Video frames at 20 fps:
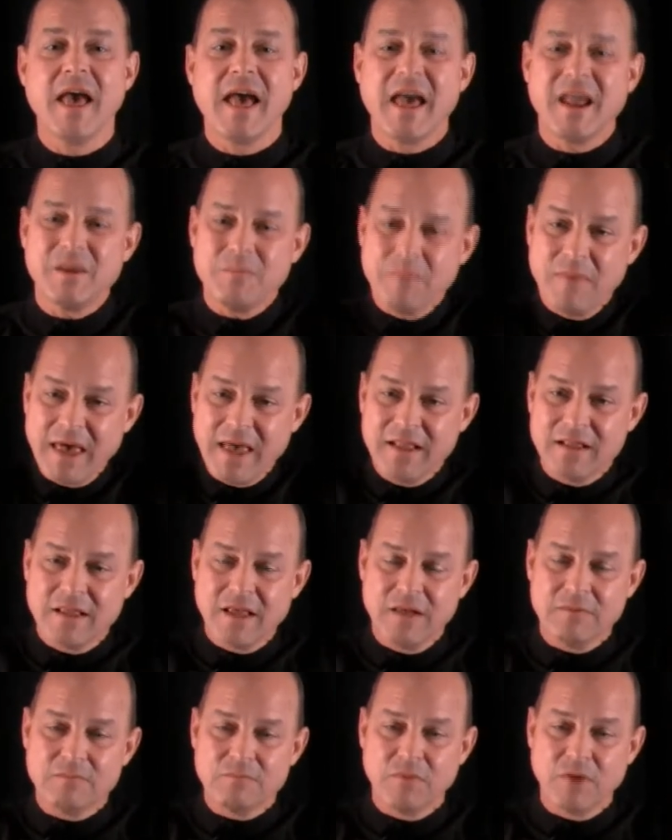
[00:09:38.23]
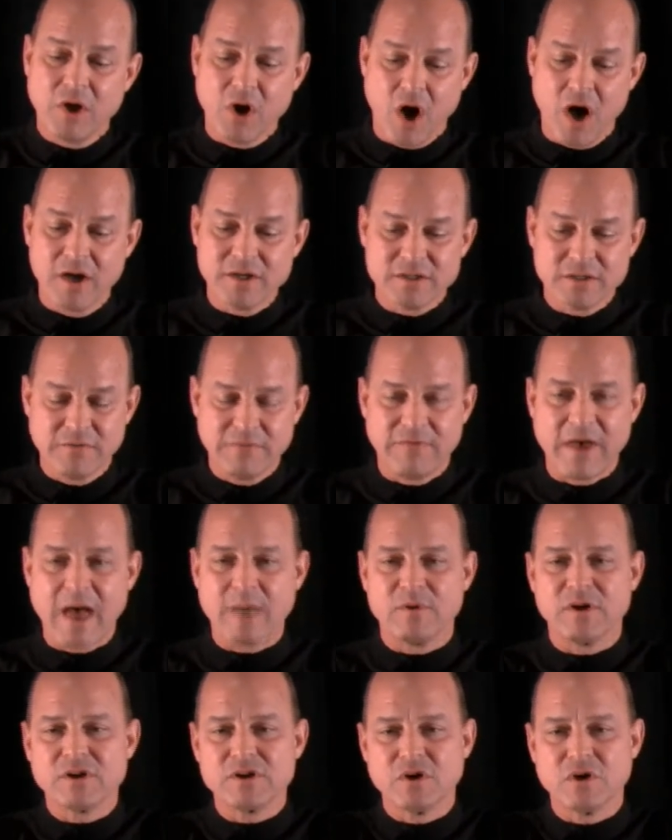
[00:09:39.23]
and it caused the
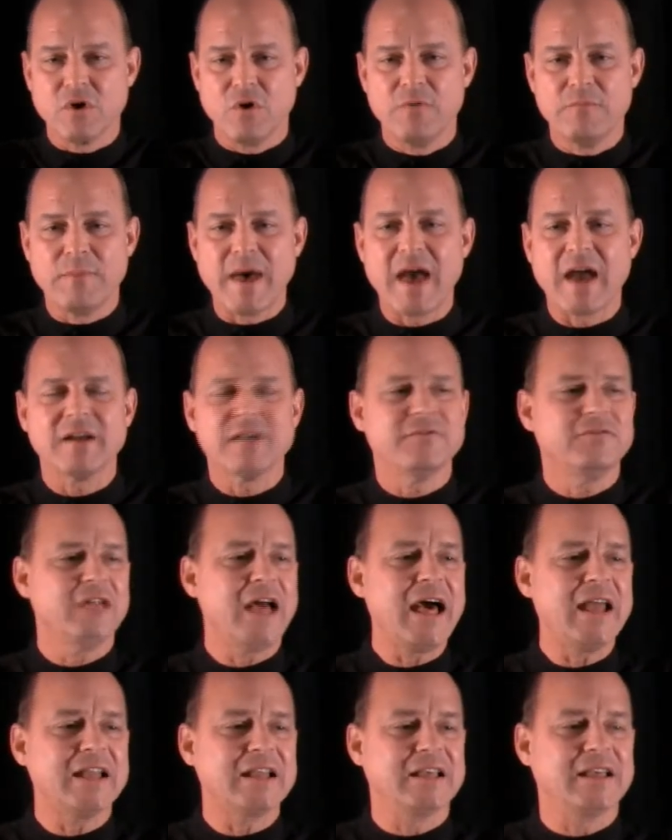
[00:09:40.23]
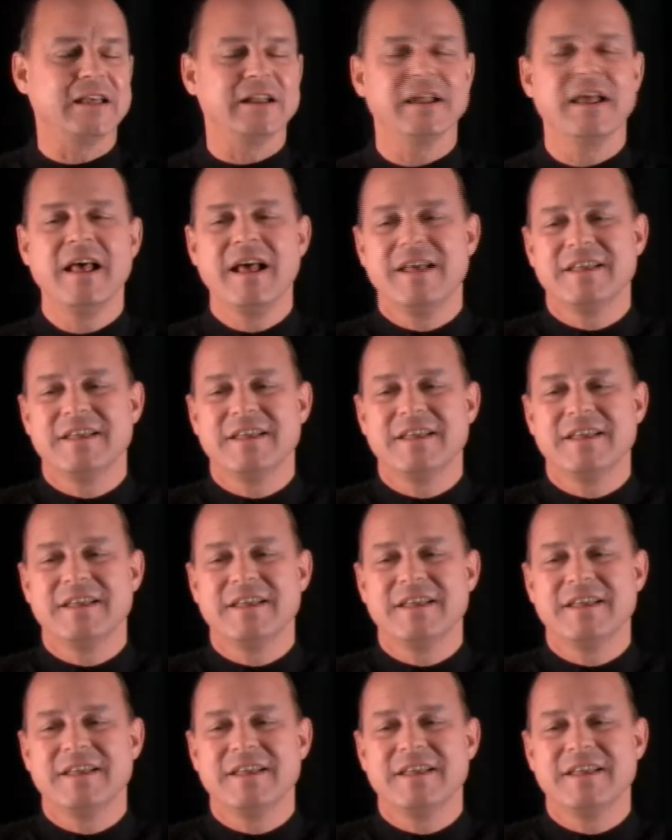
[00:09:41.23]
fabric to go back flat again.